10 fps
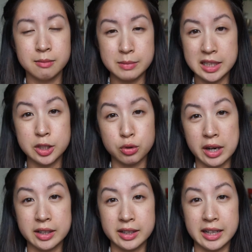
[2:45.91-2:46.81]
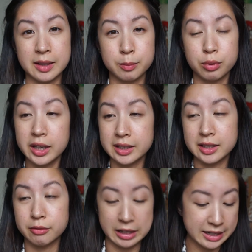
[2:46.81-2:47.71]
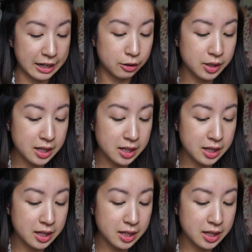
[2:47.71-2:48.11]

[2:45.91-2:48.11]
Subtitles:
me trying to get pregnant right now?